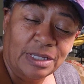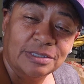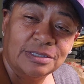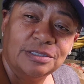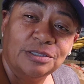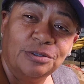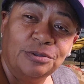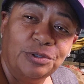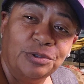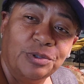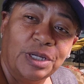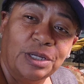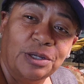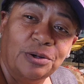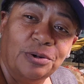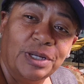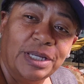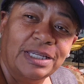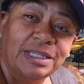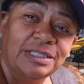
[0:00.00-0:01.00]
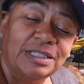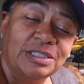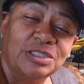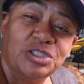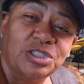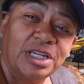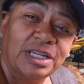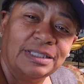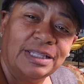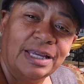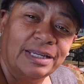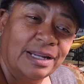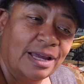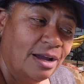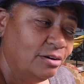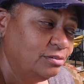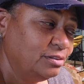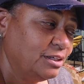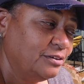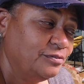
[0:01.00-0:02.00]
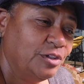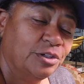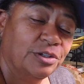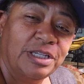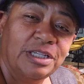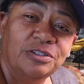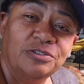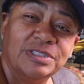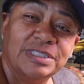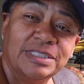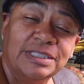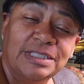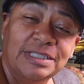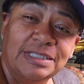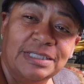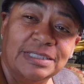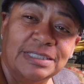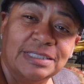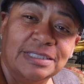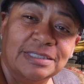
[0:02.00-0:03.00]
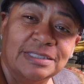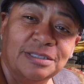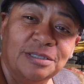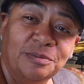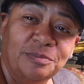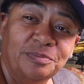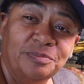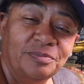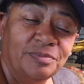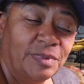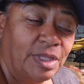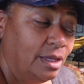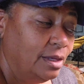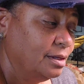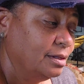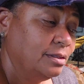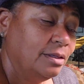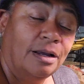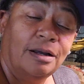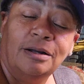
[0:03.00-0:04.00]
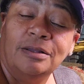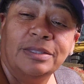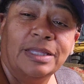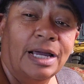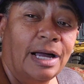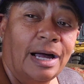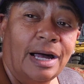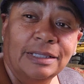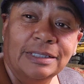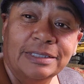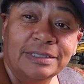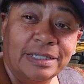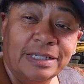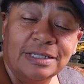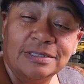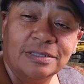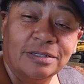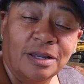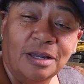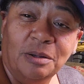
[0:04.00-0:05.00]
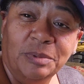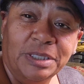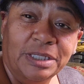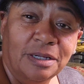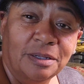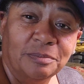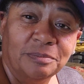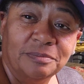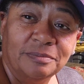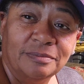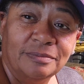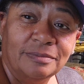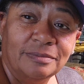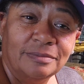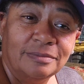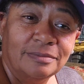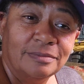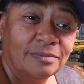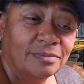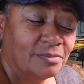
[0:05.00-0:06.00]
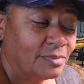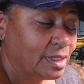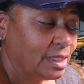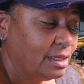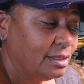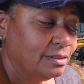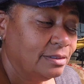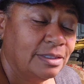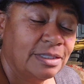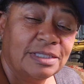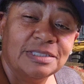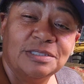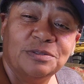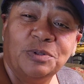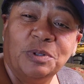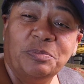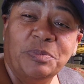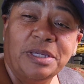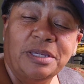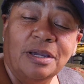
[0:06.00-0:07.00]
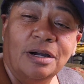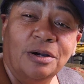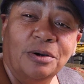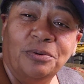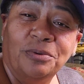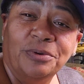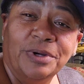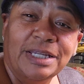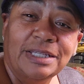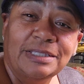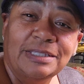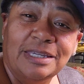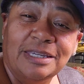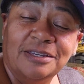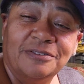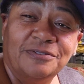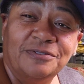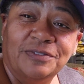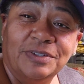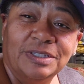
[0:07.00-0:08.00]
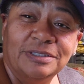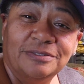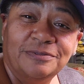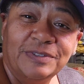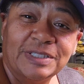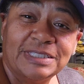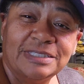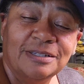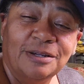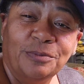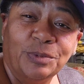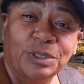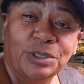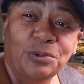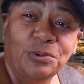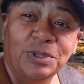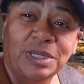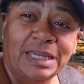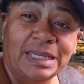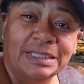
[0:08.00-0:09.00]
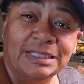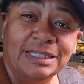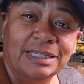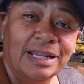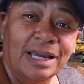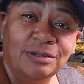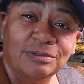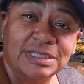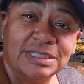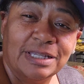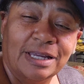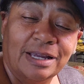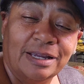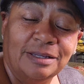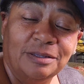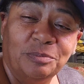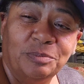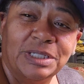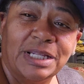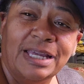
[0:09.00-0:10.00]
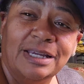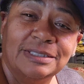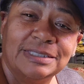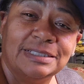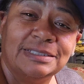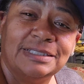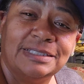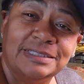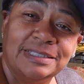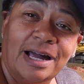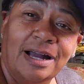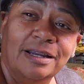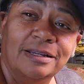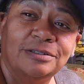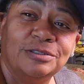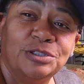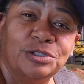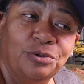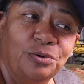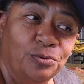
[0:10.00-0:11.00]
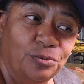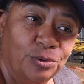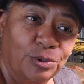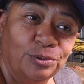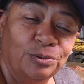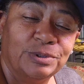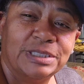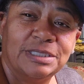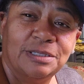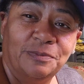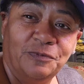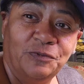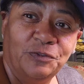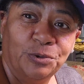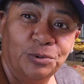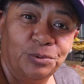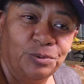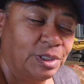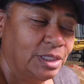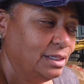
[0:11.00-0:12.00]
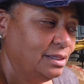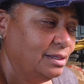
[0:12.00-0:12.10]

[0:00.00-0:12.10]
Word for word: So you can go ahead and check that out if you're interested in this system. Y'all, the holidays are coming up. This would be a great gift for someone who can't get outside but has a desire to grow some food.